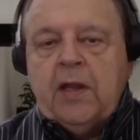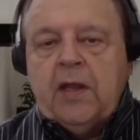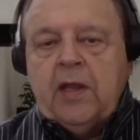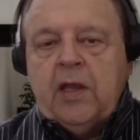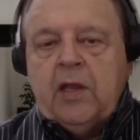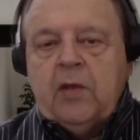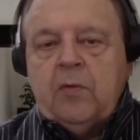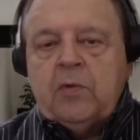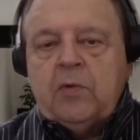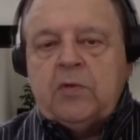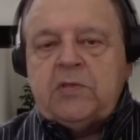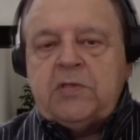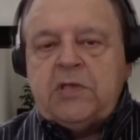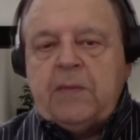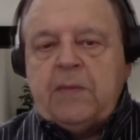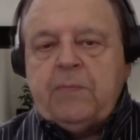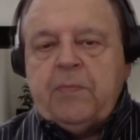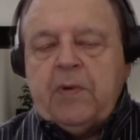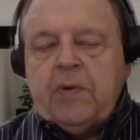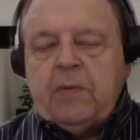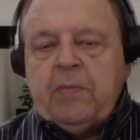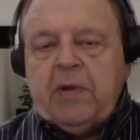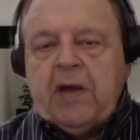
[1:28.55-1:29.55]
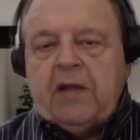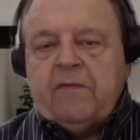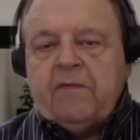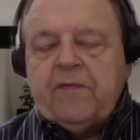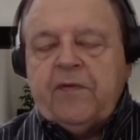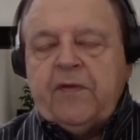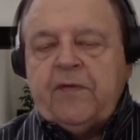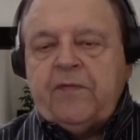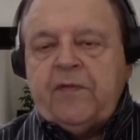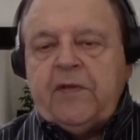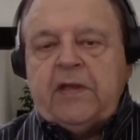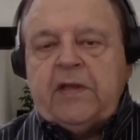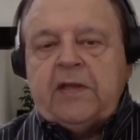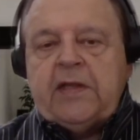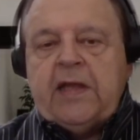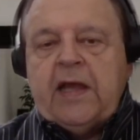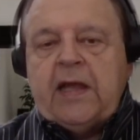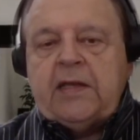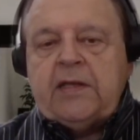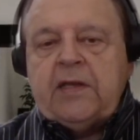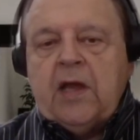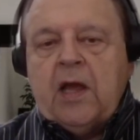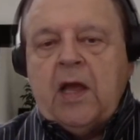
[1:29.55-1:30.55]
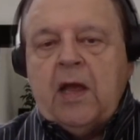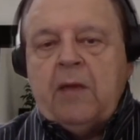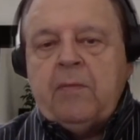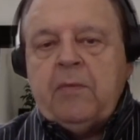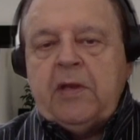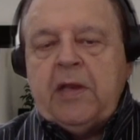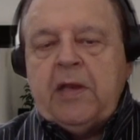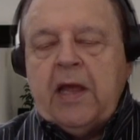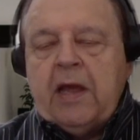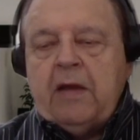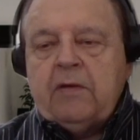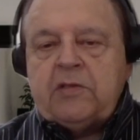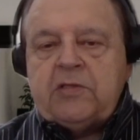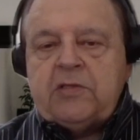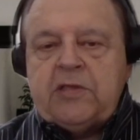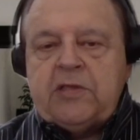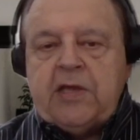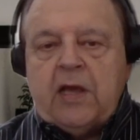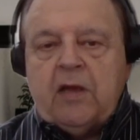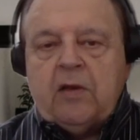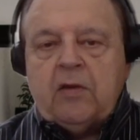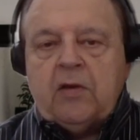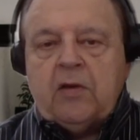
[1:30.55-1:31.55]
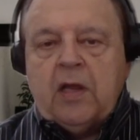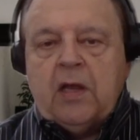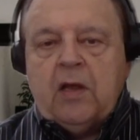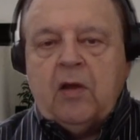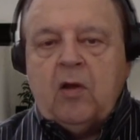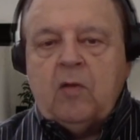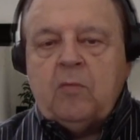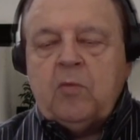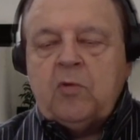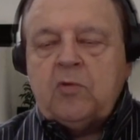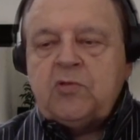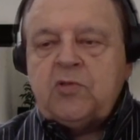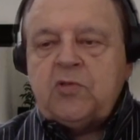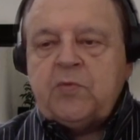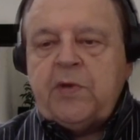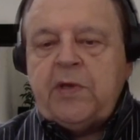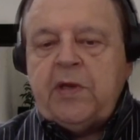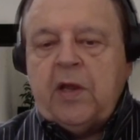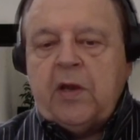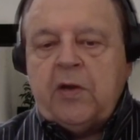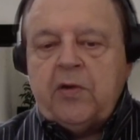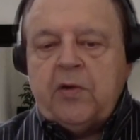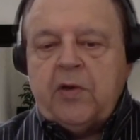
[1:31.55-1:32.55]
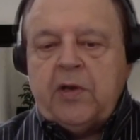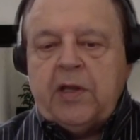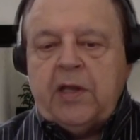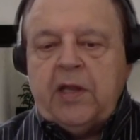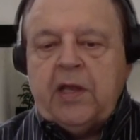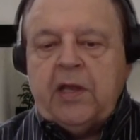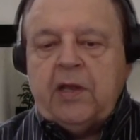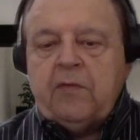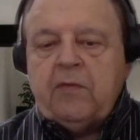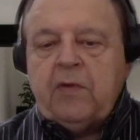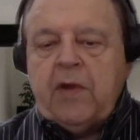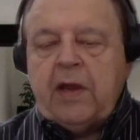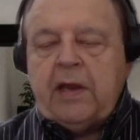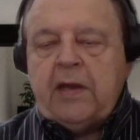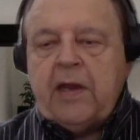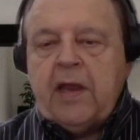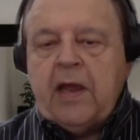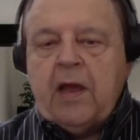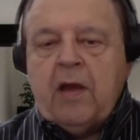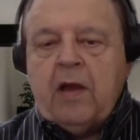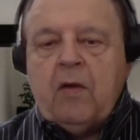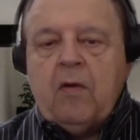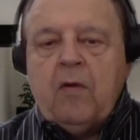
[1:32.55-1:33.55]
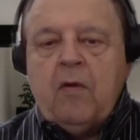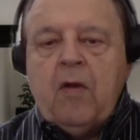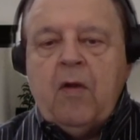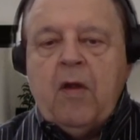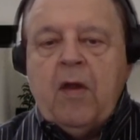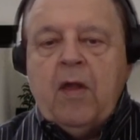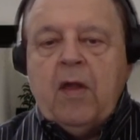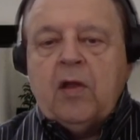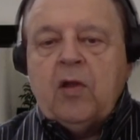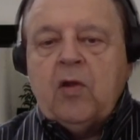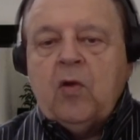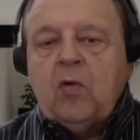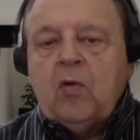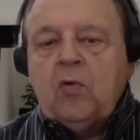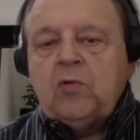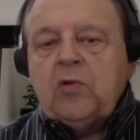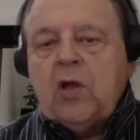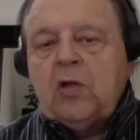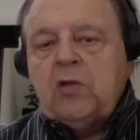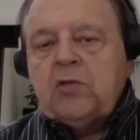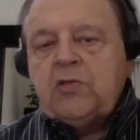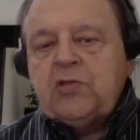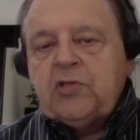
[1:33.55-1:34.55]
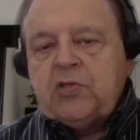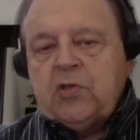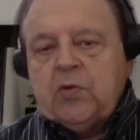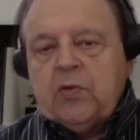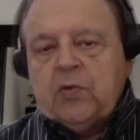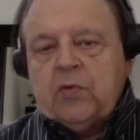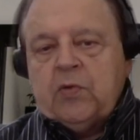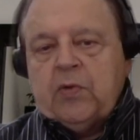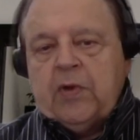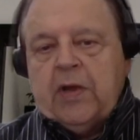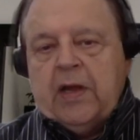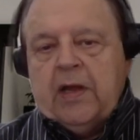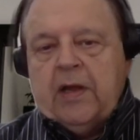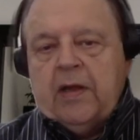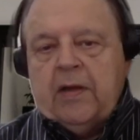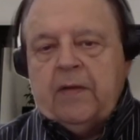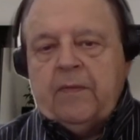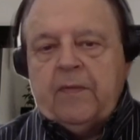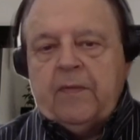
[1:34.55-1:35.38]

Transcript: It was up about 50 at that time, and now it's down uh, almost 300 again right now. Gold also uh,